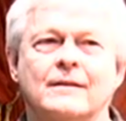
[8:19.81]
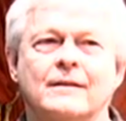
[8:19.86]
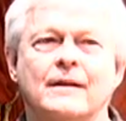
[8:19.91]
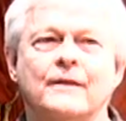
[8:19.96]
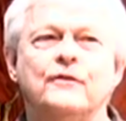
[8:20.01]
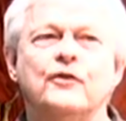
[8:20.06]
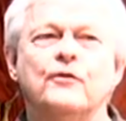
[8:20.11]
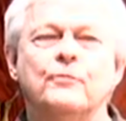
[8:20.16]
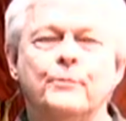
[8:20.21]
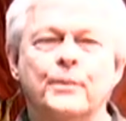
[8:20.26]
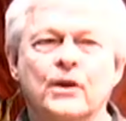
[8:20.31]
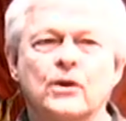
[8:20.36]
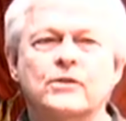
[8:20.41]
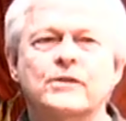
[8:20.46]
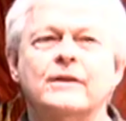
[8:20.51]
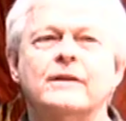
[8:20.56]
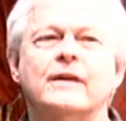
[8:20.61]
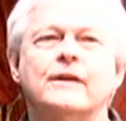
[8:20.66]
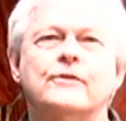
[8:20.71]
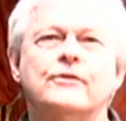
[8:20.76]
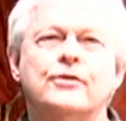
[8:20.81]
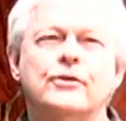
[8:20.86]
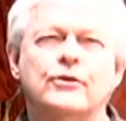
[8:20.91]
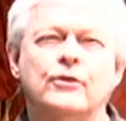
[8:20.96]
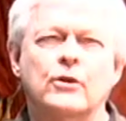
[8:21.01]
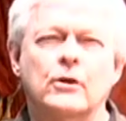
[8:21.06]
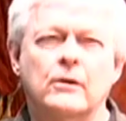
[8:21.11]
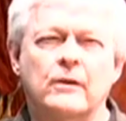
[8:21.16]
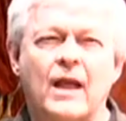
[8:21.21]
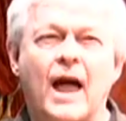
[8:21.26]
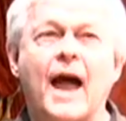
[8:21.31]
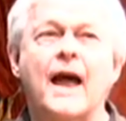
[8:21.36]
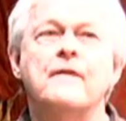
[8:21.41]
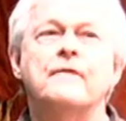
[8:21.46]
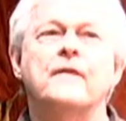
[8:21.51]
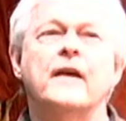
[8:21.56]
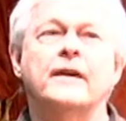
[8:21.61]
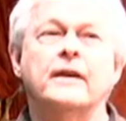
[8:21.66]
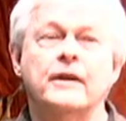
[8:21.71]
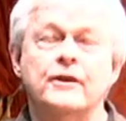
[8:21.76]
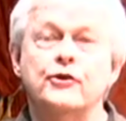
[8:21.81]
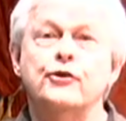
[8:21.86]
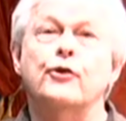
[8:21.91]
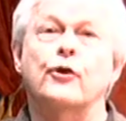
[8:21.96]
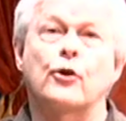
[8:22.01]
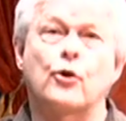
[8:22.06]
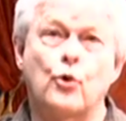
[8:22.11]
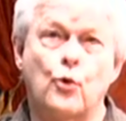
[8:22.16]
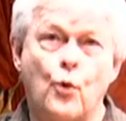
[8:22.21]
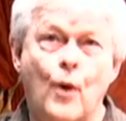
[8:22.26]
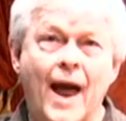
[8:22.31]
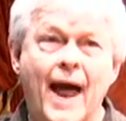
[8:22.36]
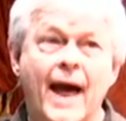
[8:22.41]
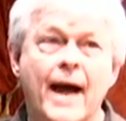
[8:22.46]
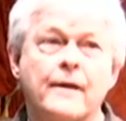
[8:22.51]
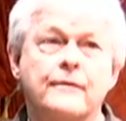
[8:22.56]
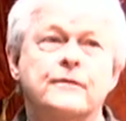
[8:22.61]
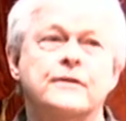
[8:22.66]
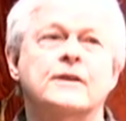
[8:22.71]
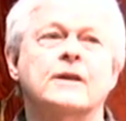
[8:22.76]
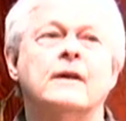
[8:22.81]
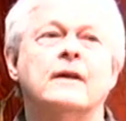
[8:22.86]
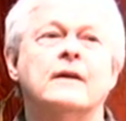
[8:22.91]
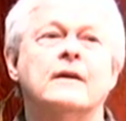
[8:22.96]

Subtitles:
if you've built it into your life and into your craft,